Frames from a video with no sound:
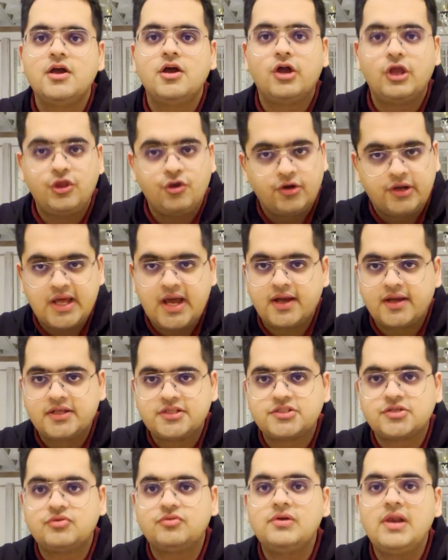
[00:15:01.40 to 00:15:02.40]
your
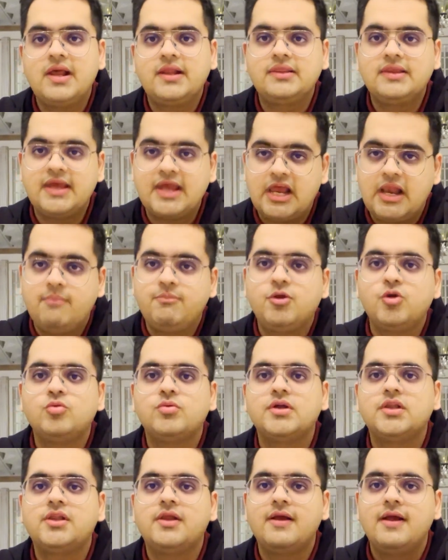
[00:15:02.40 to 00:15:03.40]
target school, and they help you
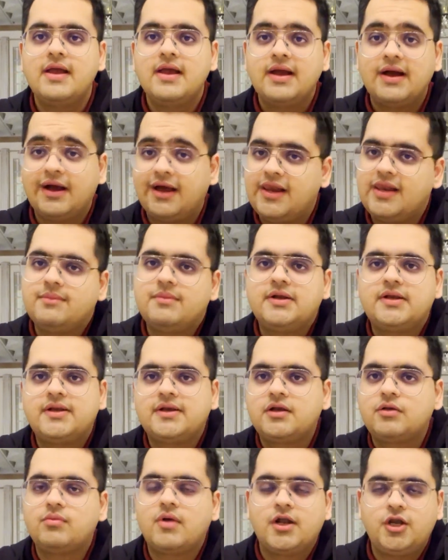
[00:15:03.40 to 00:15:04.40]
with
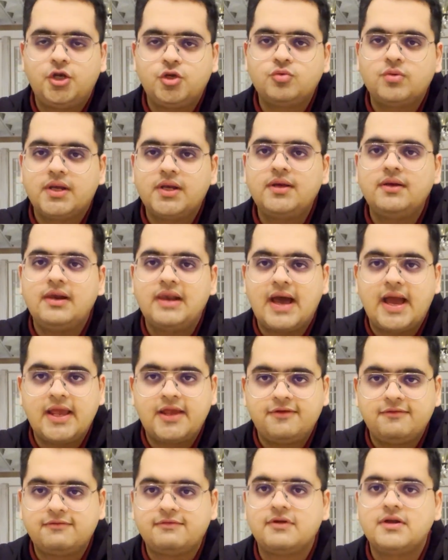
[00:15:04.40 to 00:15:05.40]
unlimited one-to-one
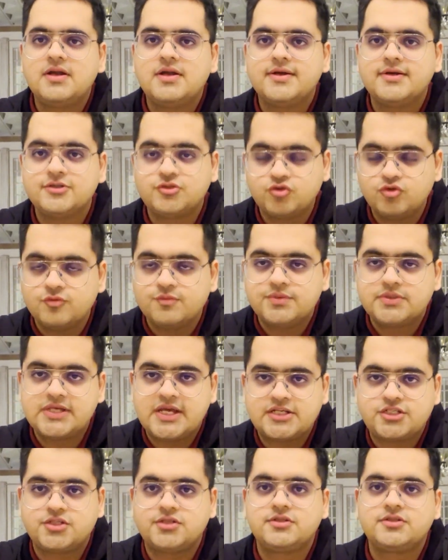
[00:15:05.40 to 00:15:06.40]
live Zoom
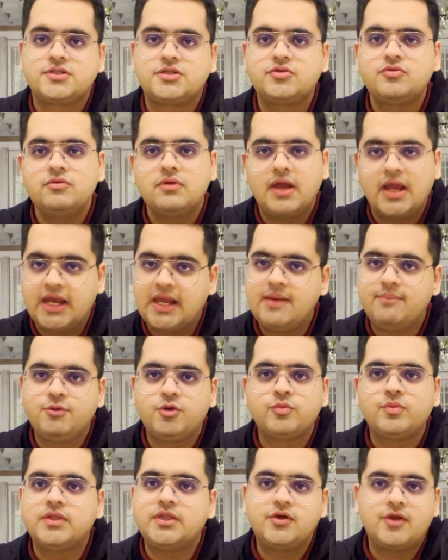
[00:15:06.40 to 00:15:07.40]
sessions to help
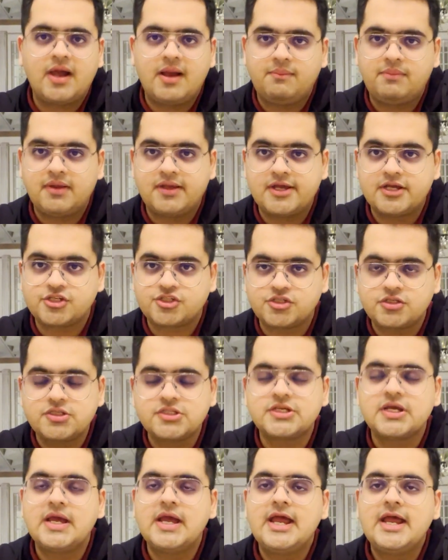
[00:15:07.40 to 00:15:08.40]
you with your
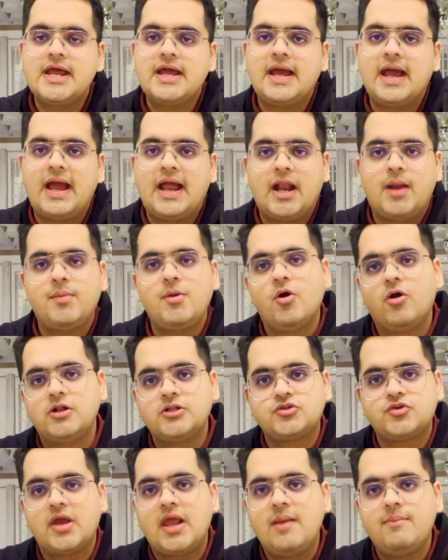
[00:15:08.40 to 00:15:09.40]
applications. And we
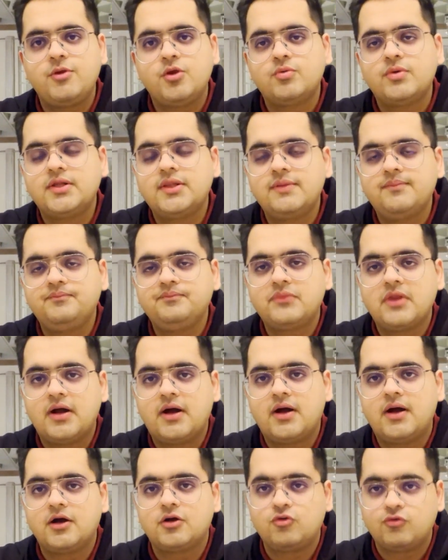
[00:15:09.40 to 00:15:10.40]
also help you with
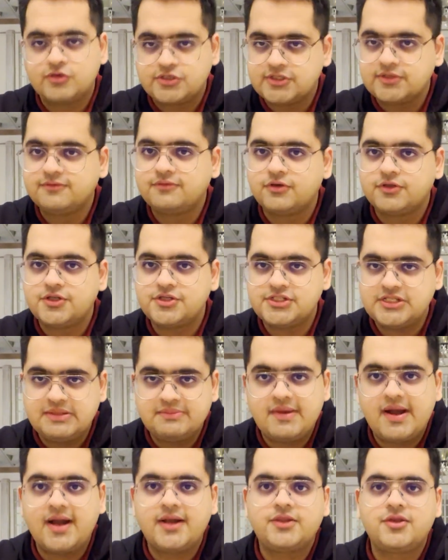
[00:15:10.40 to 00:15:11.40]
coaching for the
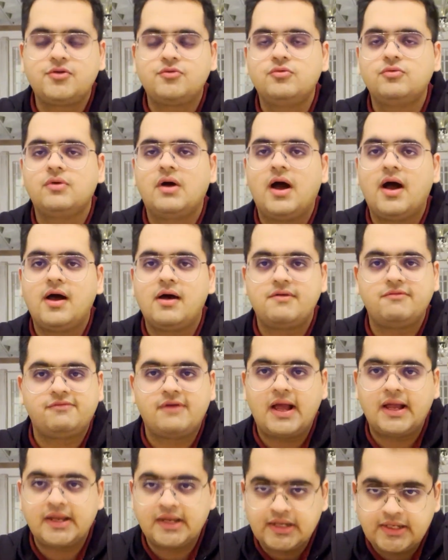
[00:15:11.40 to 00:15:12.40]
GMAT through our
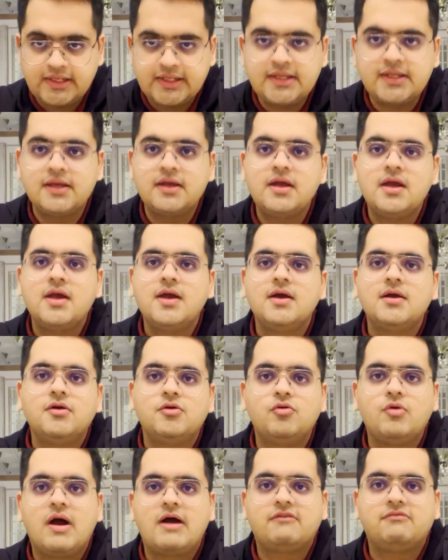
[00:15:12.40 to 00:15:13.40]
faculty
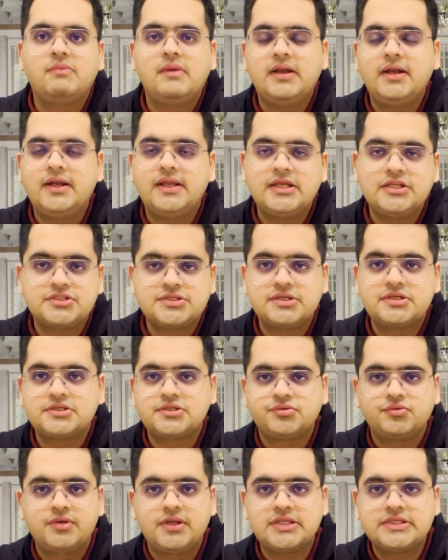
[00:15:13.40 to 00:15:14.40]
who have been teaching
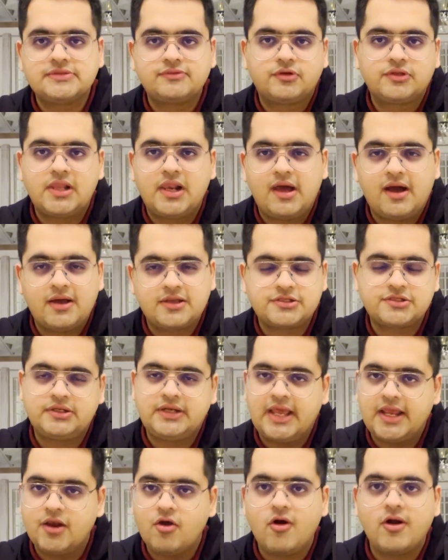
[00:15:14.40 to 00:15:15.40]
students for the last
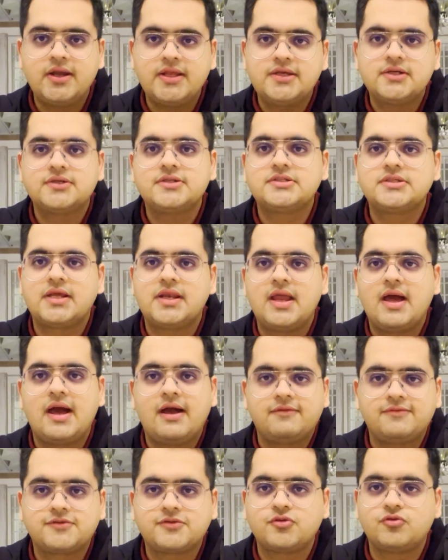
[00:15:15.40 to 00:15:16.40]
10 odd years and
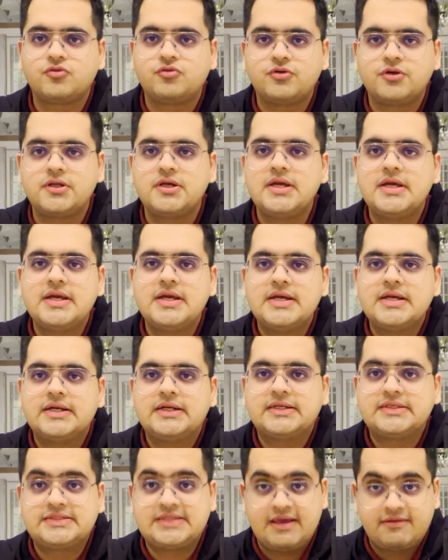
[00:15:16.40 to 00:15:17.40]
have scored
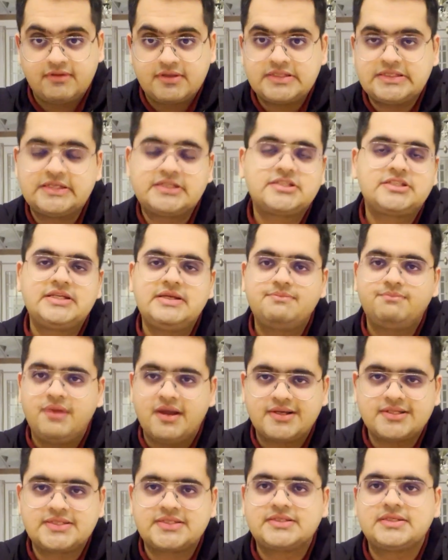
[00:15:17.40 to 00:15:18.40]
a 760
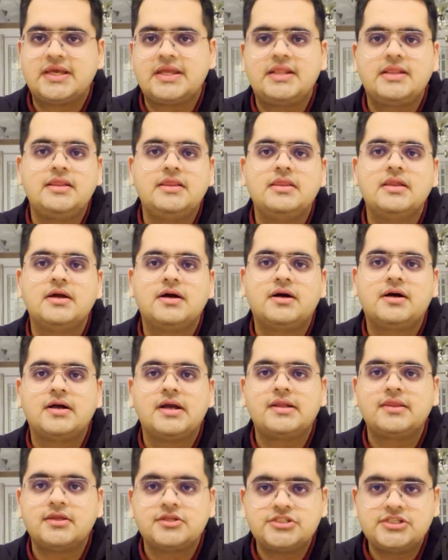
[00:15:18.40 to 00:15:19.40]
plus in
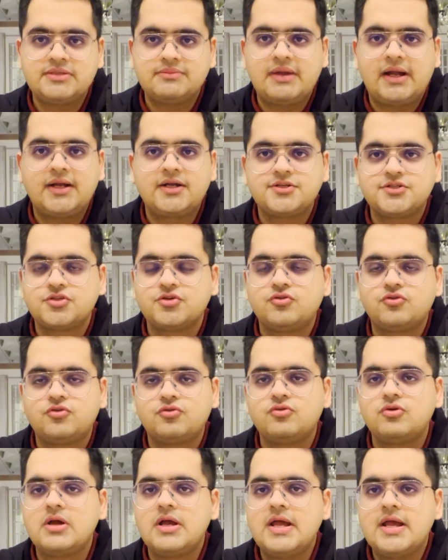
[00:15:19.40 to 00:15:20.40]
the GMAT.
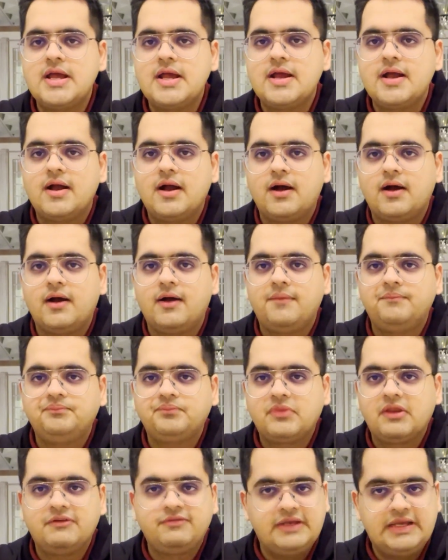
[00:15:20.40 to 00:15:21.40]
So
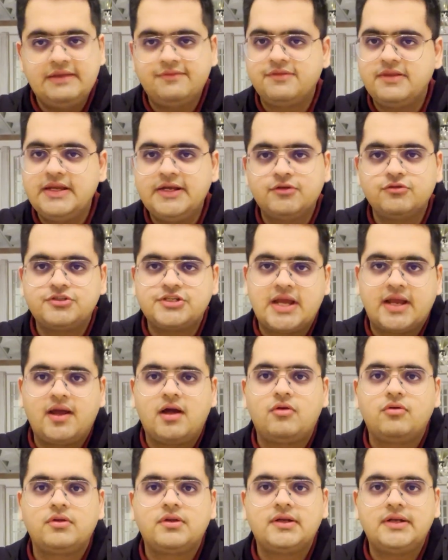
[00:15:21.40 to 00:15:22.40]
feel free to check
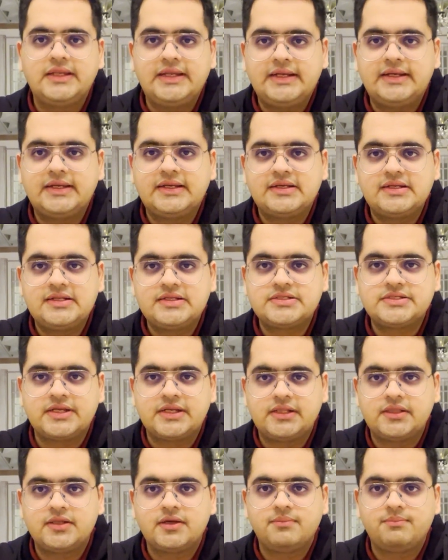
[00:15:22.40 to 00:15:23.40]
out the details
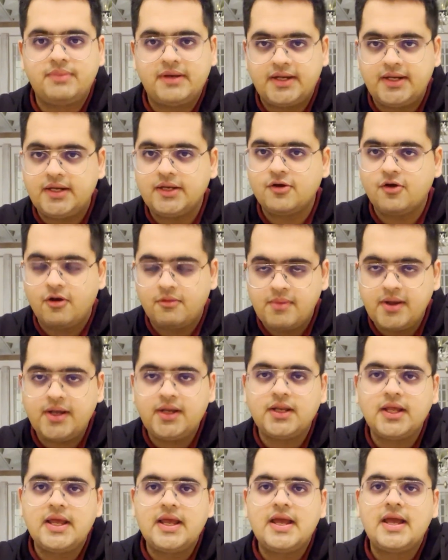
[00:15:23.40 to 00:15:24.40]
in the pinned
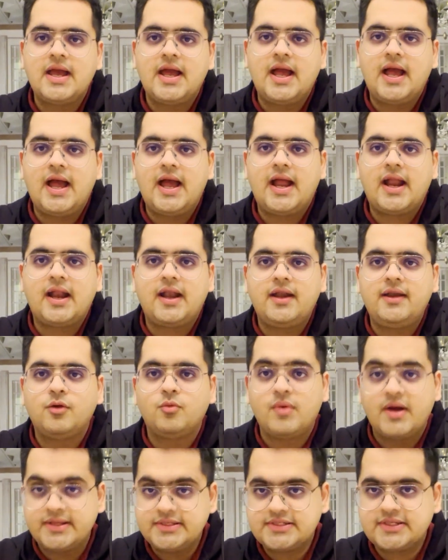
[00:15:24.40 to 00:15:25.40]
comment. And
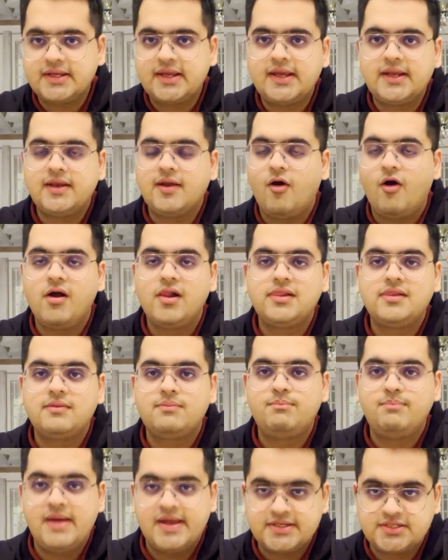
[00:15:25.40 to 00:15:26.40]
once again, all the
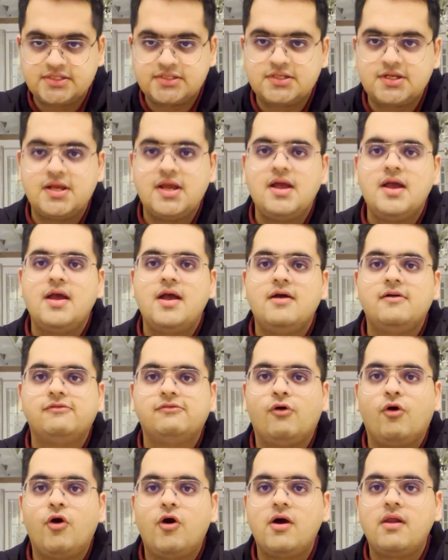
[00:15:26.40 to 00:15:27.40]
best
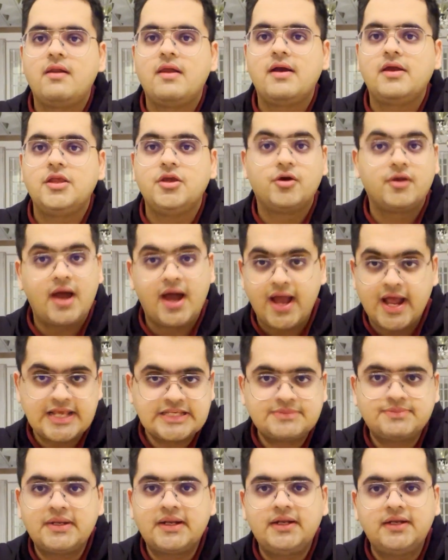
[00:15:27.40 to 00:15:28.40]
for your
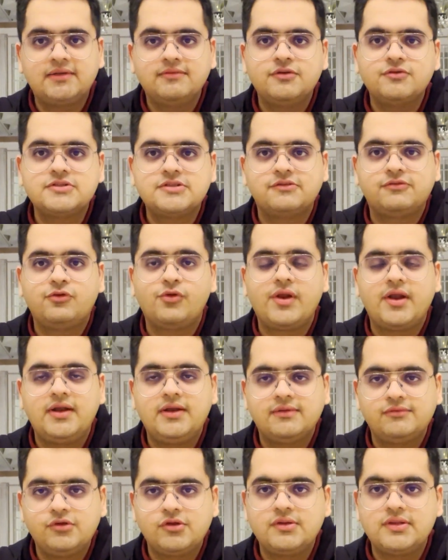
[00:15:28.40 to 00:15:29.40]
ISB interviews if you're
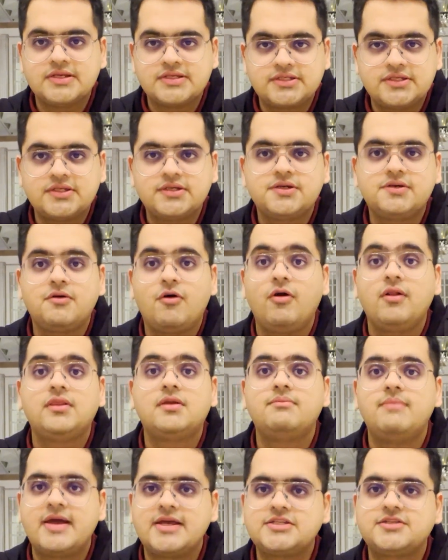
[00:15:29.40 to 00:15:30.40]
interviewing this year. All
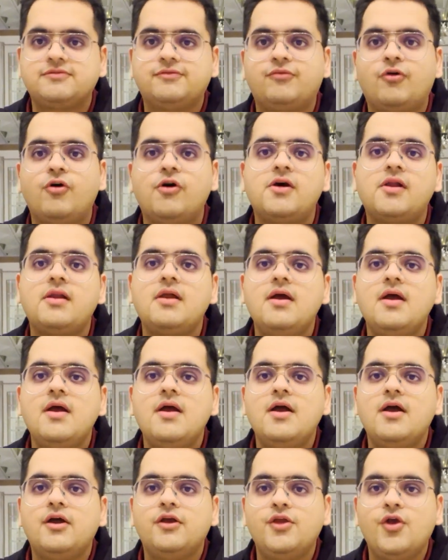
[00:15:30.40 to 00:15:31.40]
the best for
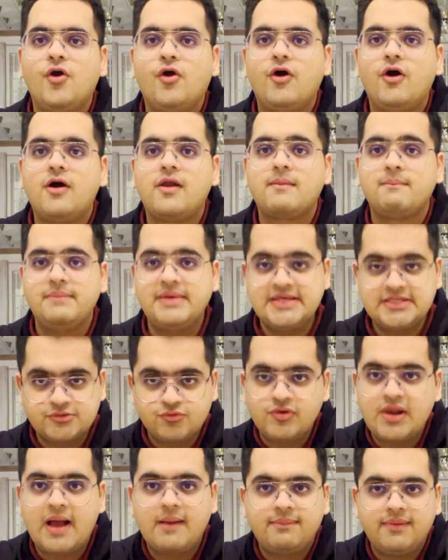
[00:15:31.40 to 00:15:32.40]
your B
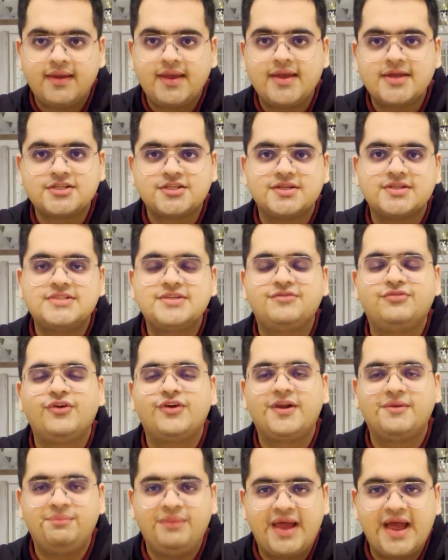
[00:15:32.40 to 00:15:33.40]
school applications if
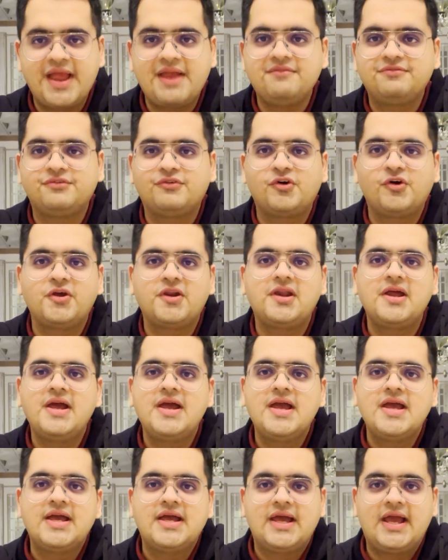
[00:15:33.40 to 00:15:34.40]
you're applying for
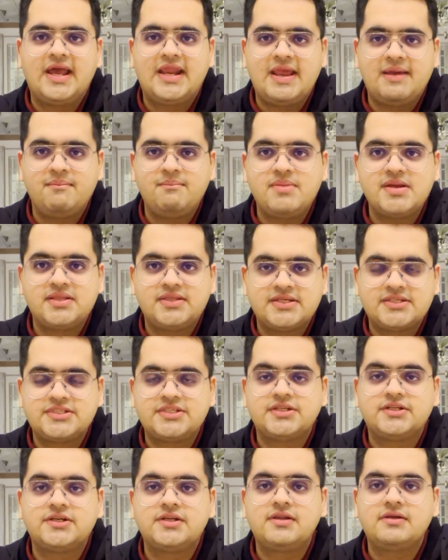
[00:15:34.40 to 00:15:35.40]
an MBA this
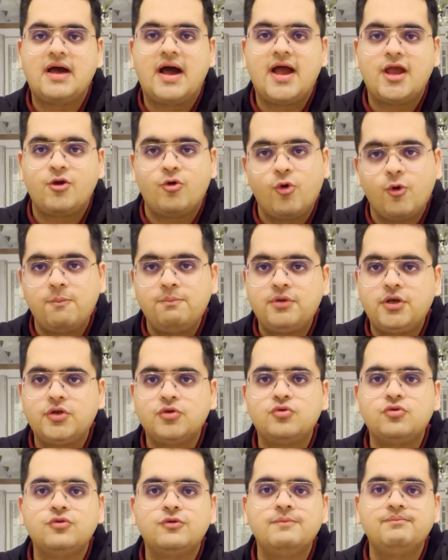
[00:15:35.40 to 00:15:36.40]
year. I hope
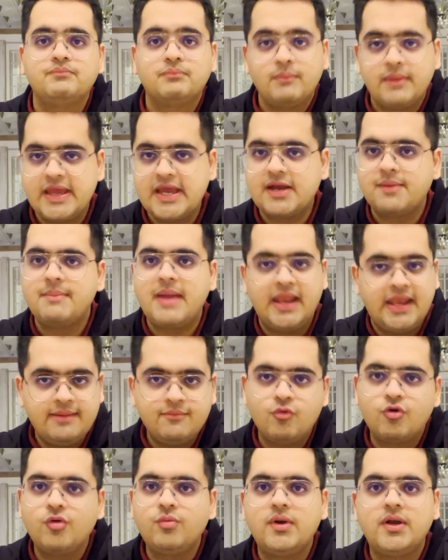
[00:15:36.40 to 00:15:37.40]
to make many
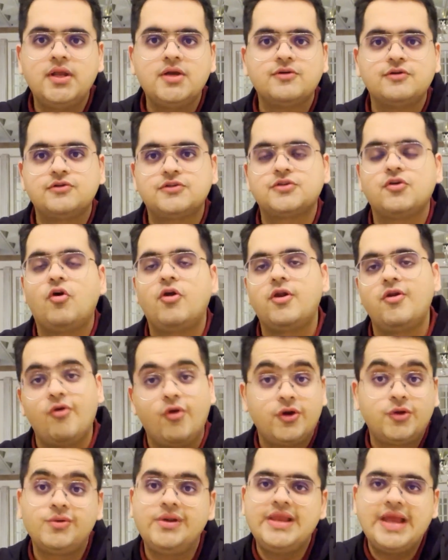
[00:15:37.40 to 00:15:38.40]
more videos on
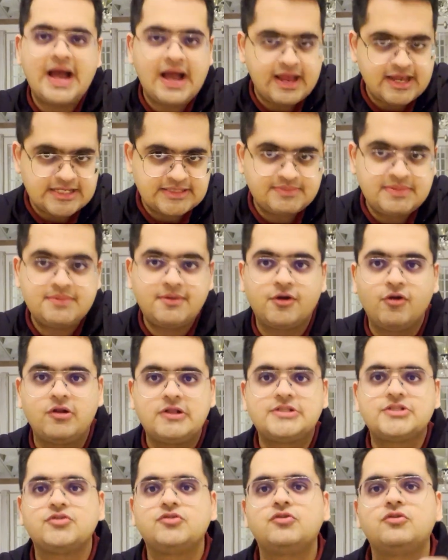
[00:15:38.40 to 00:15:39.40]
not only ISB but
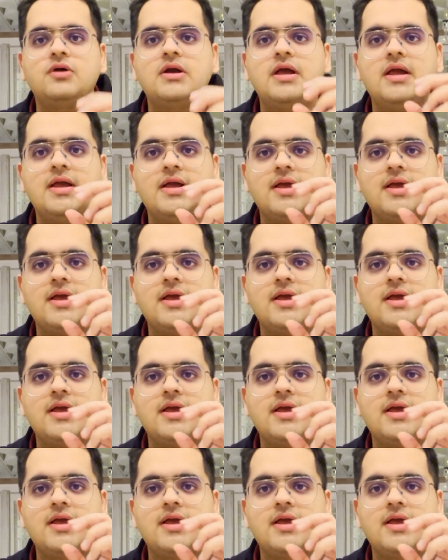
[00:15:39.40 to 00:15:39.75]
also